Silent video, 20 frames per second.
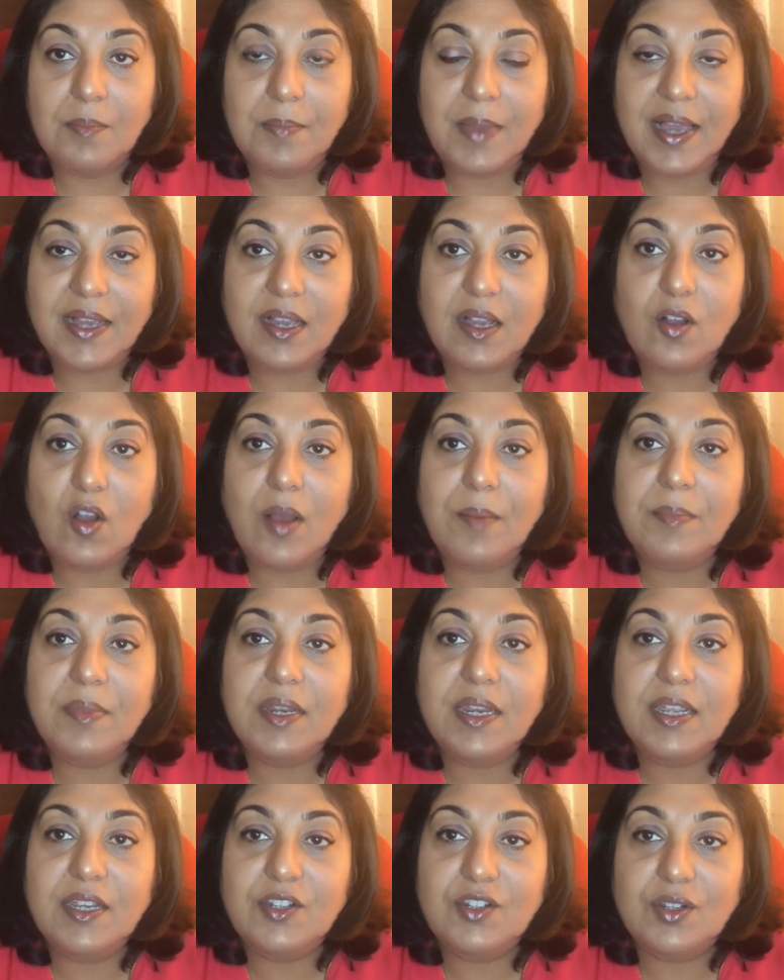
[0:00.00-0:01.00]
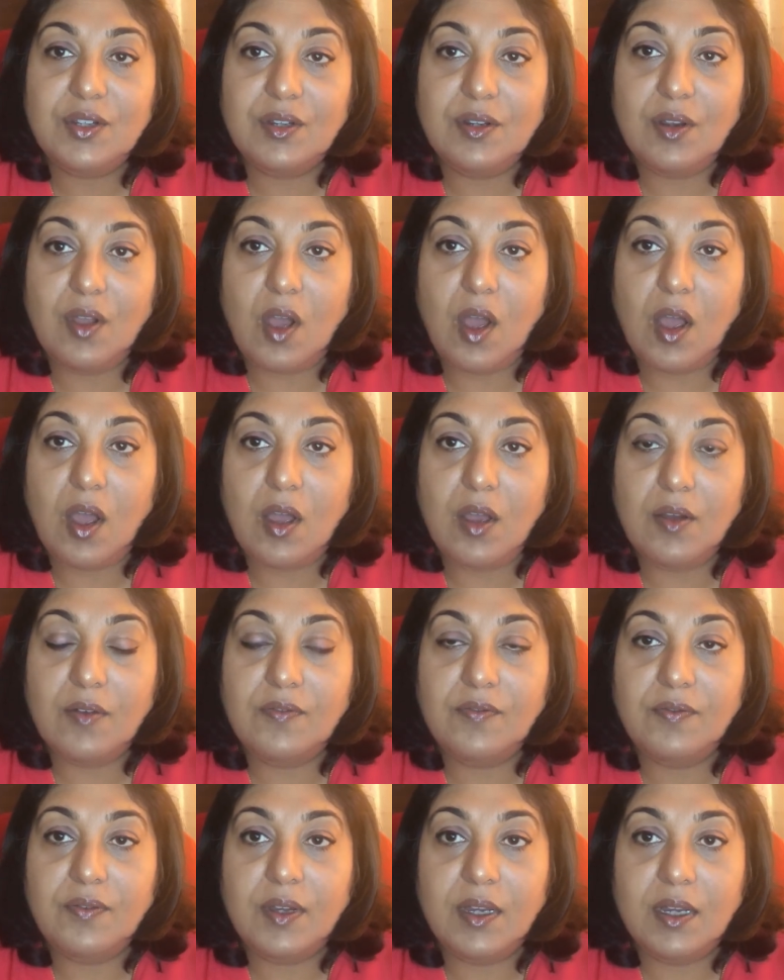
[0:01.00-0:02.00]
Pack a combination of
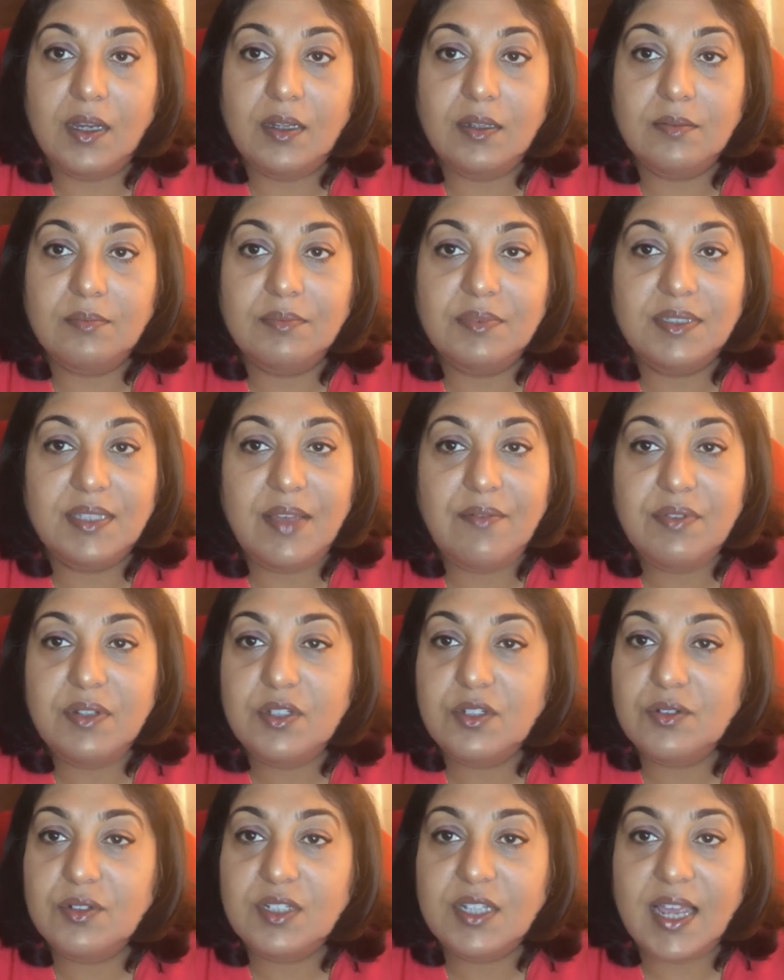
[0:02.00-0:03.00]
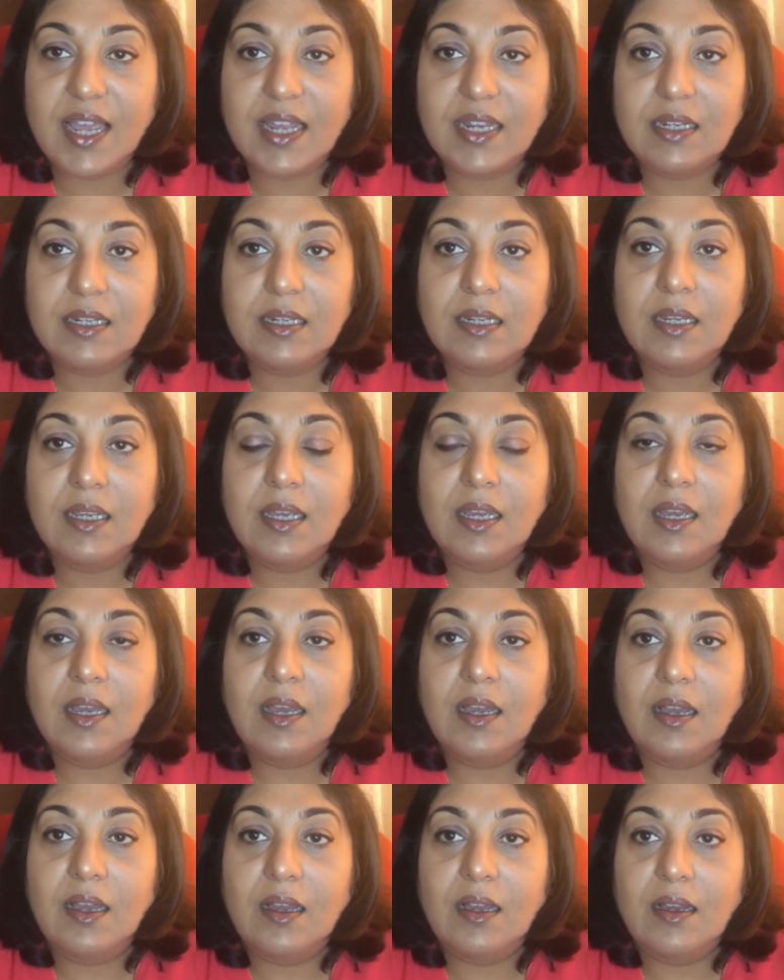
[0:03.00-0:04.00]
7 to 10
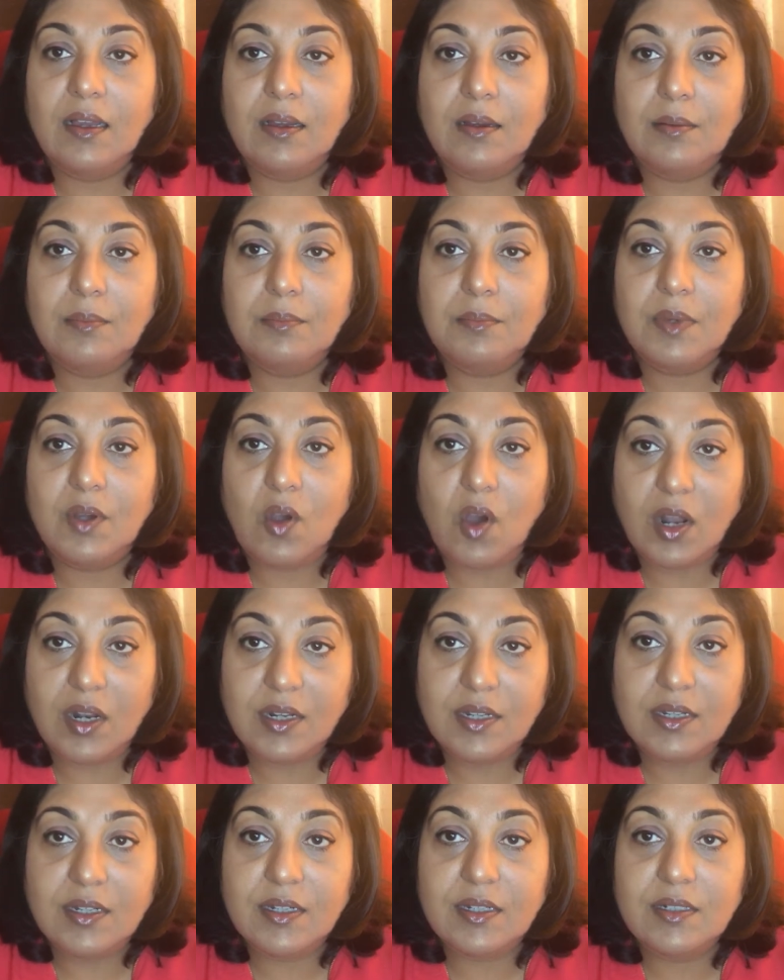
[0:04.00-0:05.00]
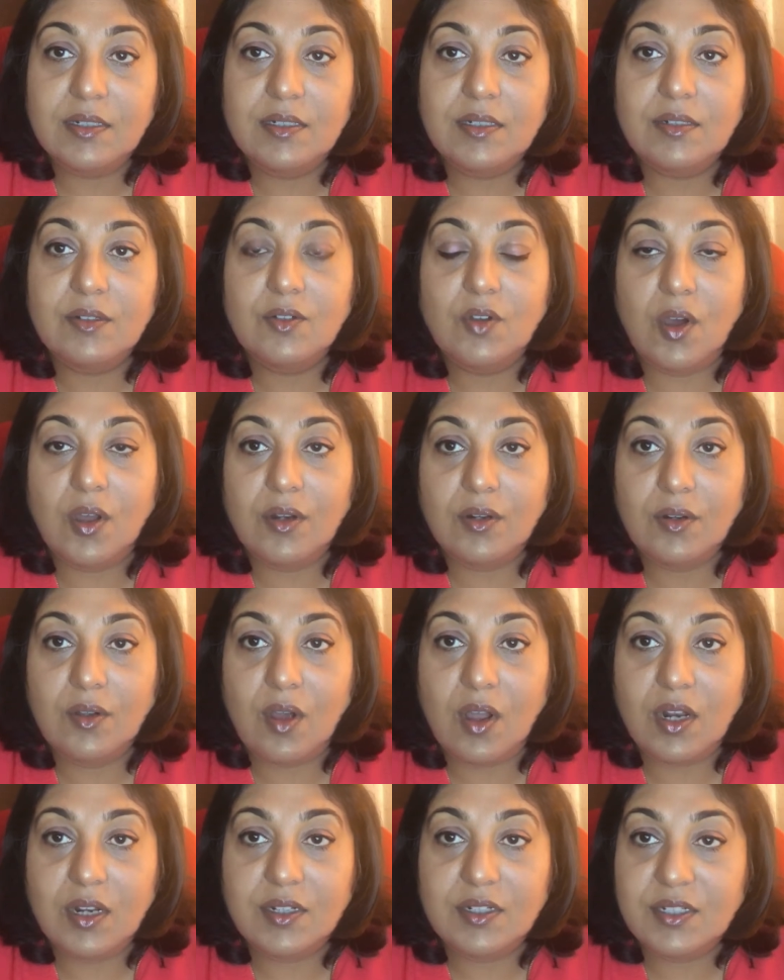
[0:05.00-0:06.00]
collared,
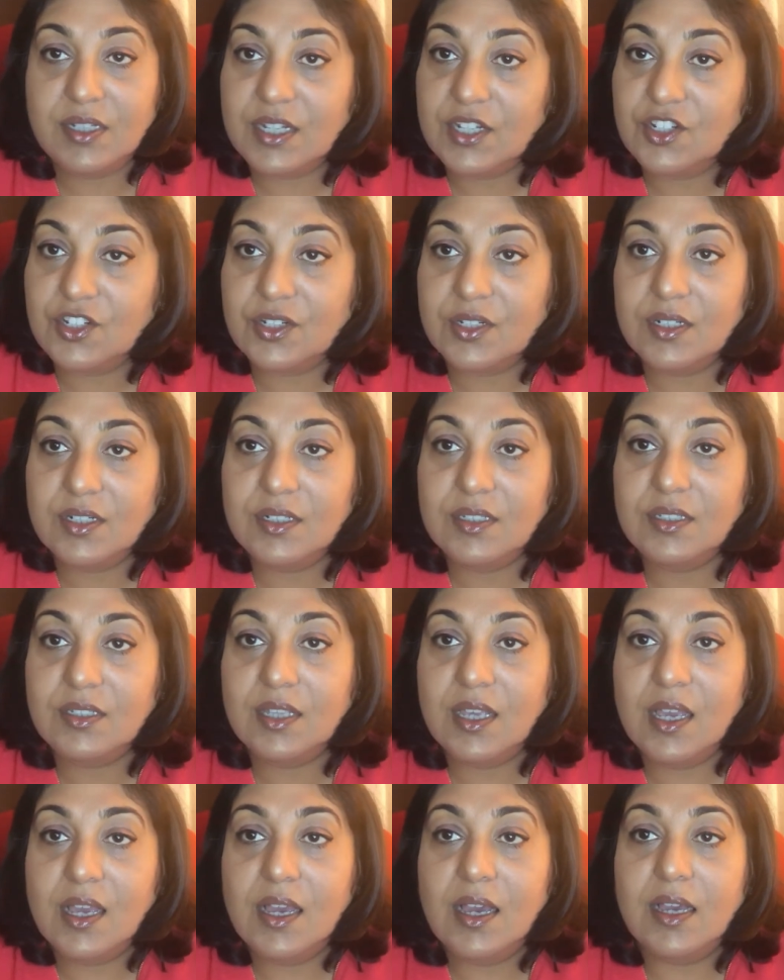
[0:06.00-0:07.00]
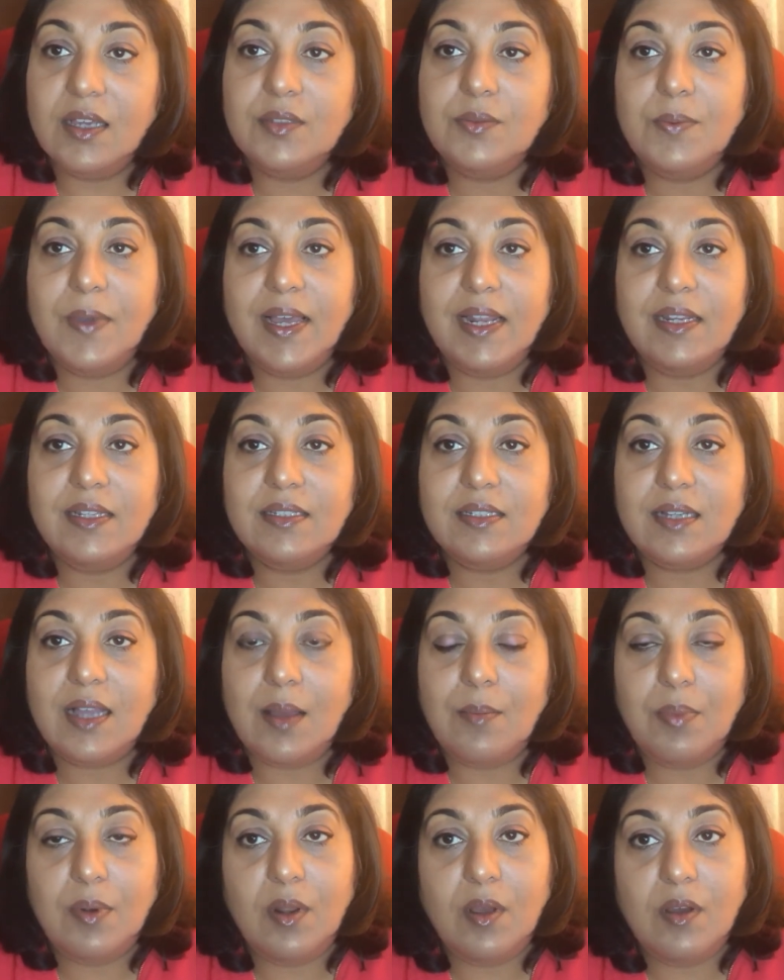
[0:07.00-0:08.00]
non-collared t-shirts, as well as a
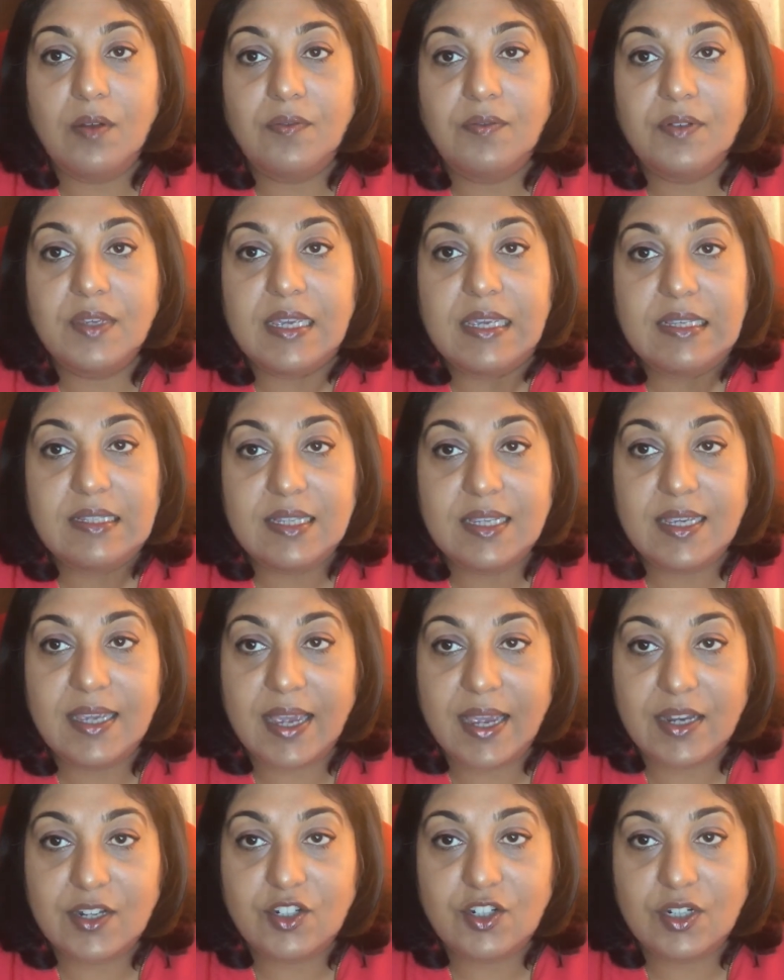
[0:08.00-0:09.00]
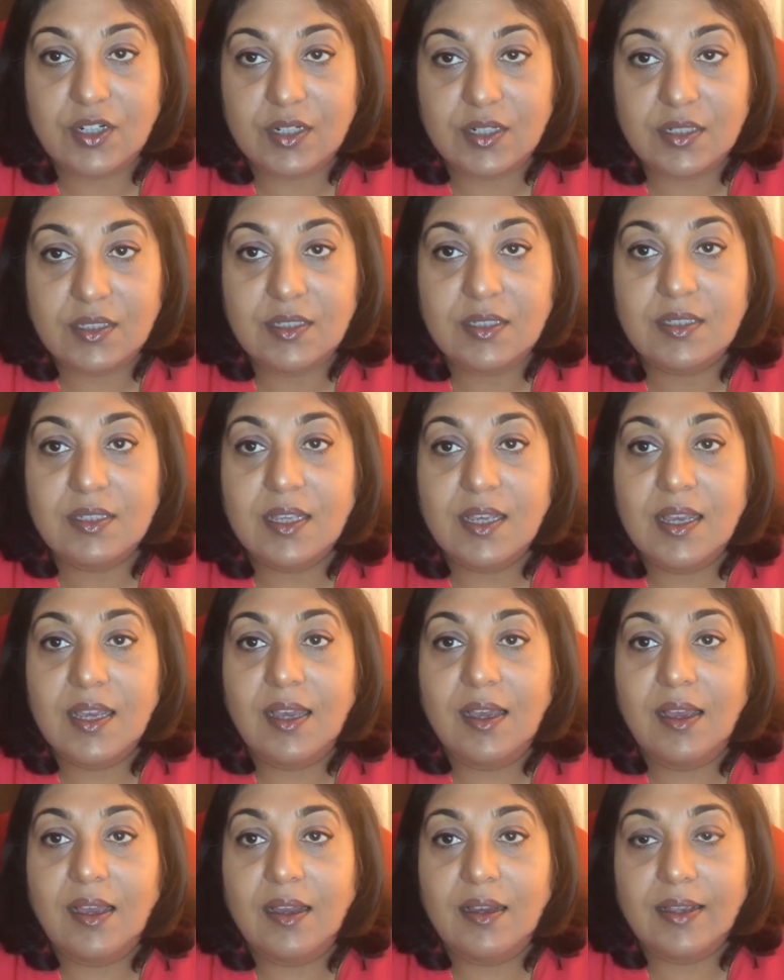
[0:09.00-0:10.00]
couple of easy care shirts,
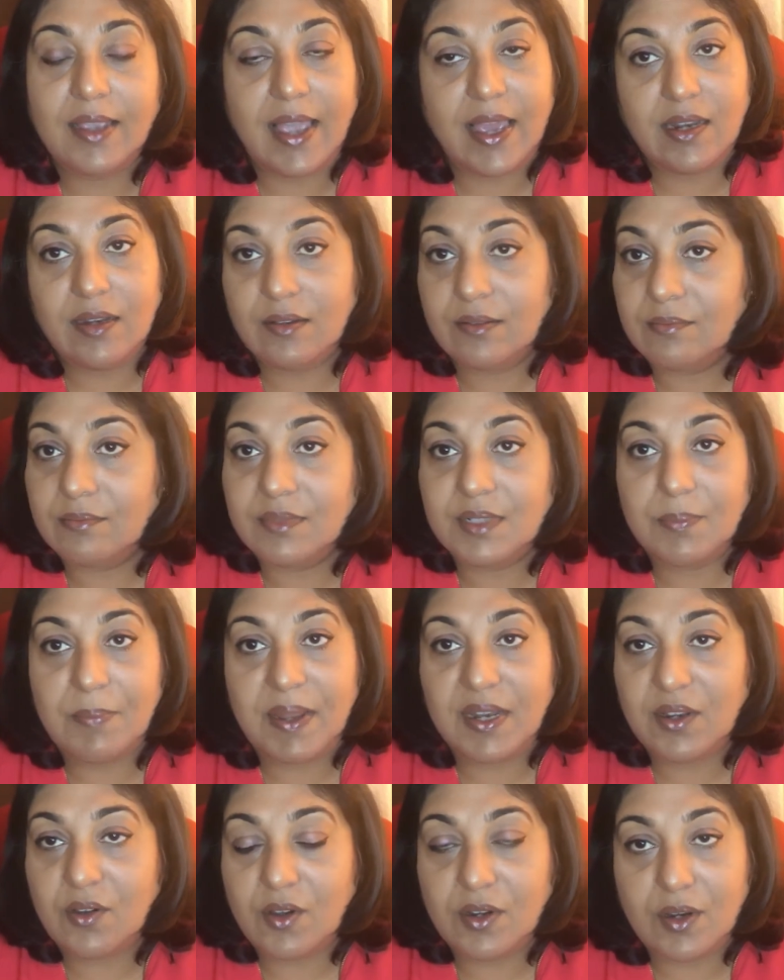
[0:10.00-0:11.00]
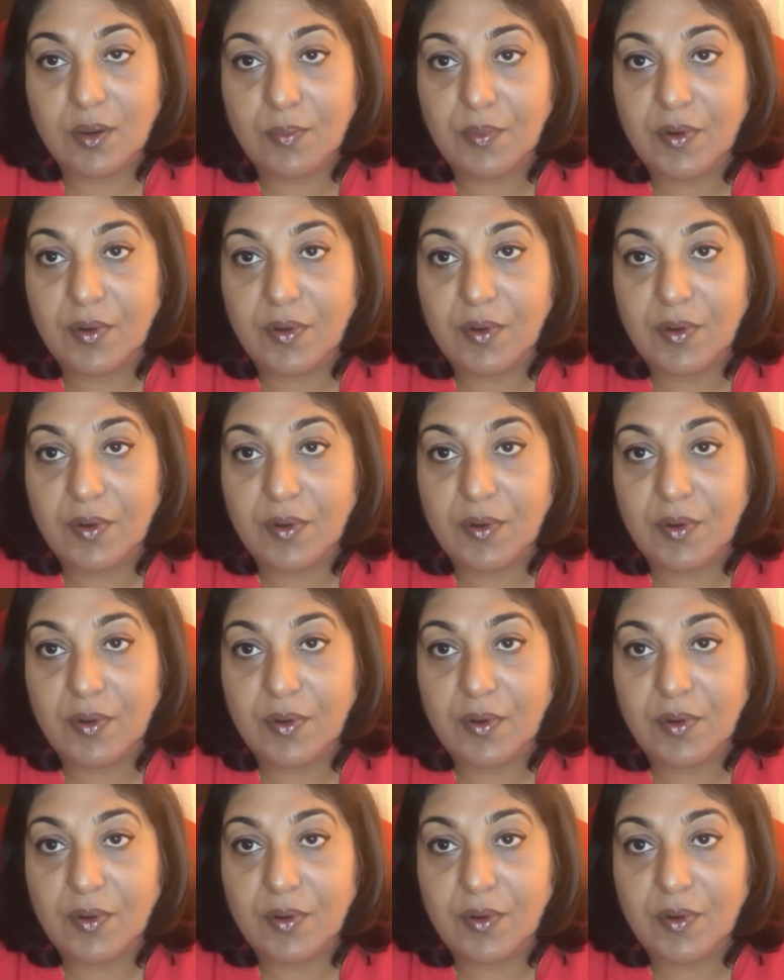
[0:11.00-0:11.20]
again depending on your